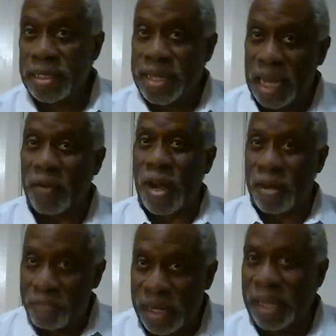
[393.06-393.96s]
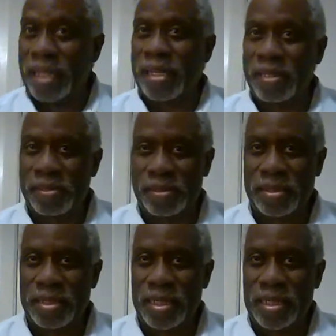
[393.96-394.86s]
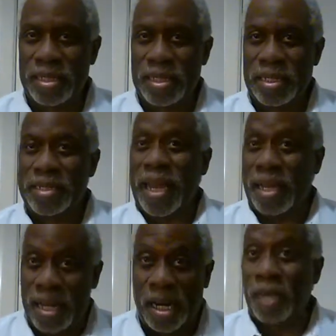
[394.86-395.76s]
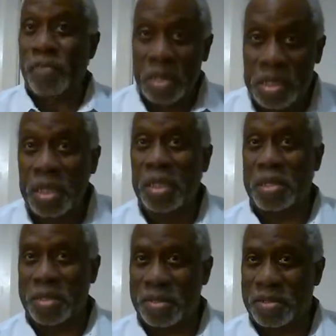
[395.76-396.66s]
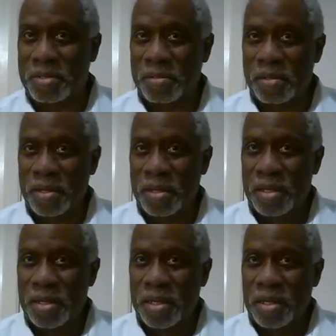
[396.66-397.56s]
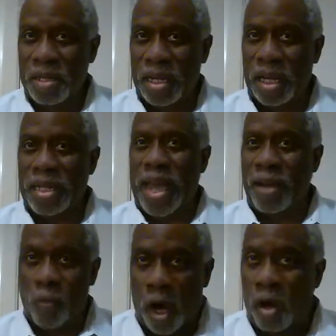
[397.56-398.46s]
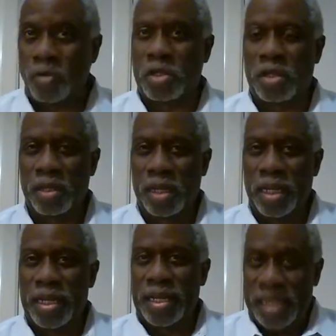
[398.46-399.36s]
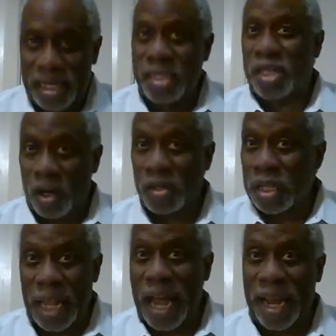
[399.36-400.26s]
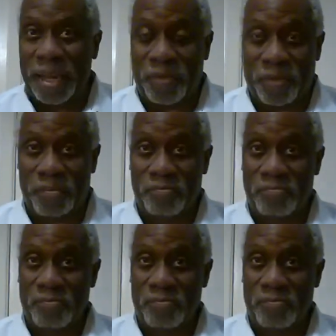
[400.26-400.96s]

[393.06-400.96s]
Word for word: There are many that come to Jesus and they want eternal life.